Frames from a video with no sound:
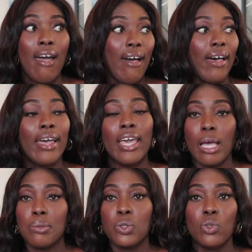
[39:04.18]
I
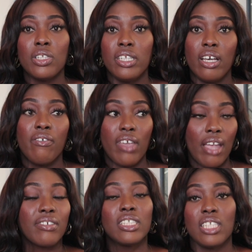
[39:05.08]
absolutely love
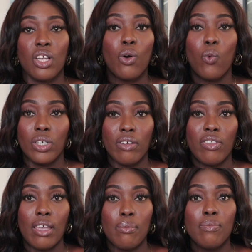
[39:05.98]
every single one of
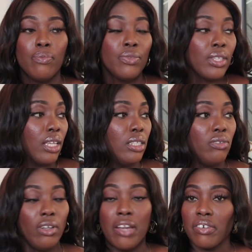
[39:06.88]
them,
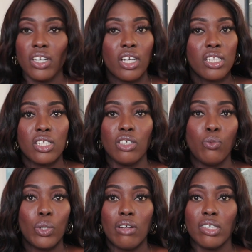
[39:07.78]
irregardless of
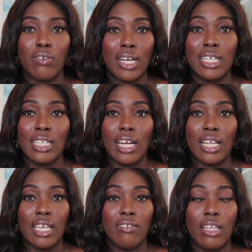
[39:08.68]
whatever rating that I
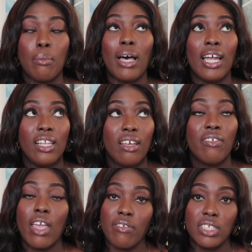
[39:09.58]
gave them. I love
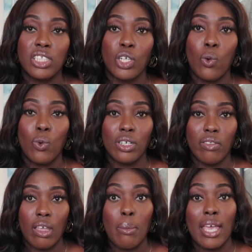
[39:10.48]
every single one of
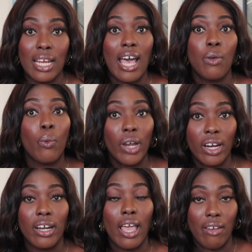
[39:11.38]
them, and I
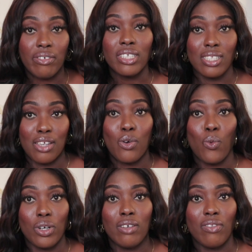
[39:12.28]
wear every single
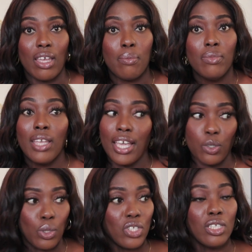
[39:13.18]
one of them.
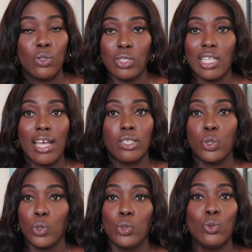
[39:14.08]
Especially those
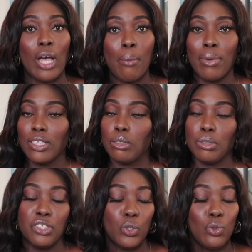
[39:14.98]
last two, I'm about to be
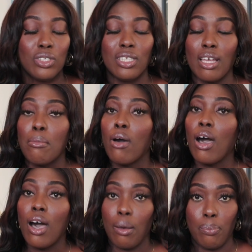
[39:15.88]
using them
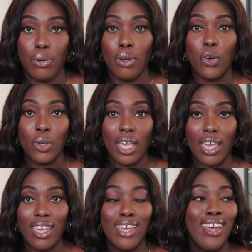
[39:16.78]
up,
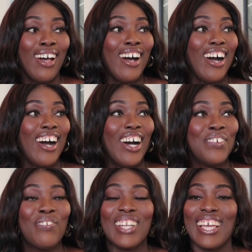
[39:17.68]
okay?
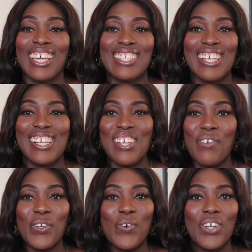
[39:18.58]
But like I said, let
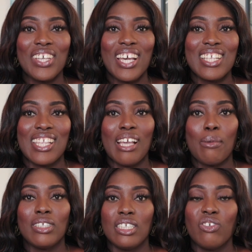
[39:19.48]
me know what you guys think
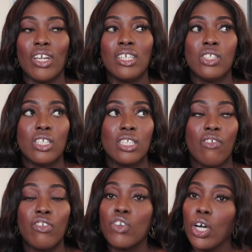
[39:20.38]
about these fragrances.
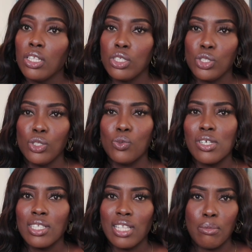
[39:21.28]
If you've gotten the new
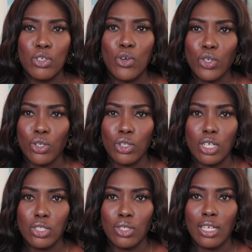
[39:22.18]
ones, let me know your
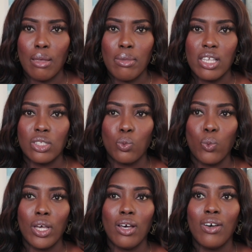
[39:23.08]
thoughts on them as
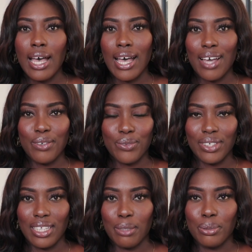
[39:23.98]
well. I would
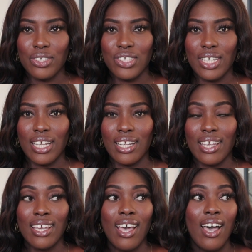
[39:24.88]
really appreciate
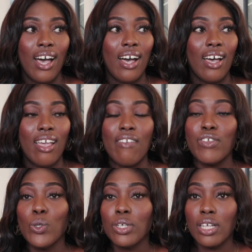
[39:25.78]
it. If
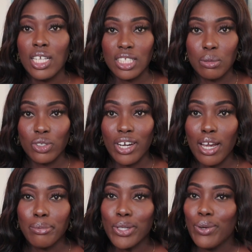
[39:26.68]
you are not
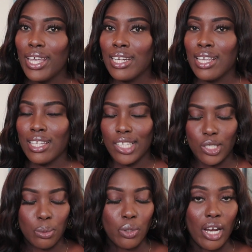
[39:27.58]
subscribed, go ahead and hit the
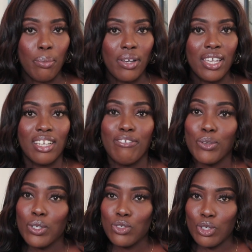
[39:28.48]
subscribe button if
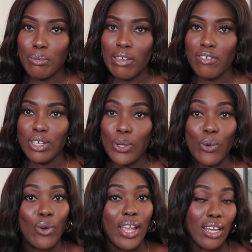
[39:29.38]
you enjoy my video
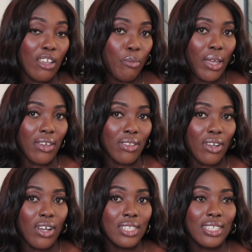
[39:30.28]
or any of my other
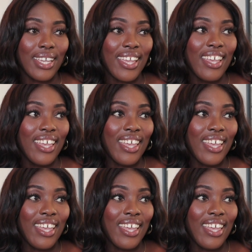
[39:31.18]
content.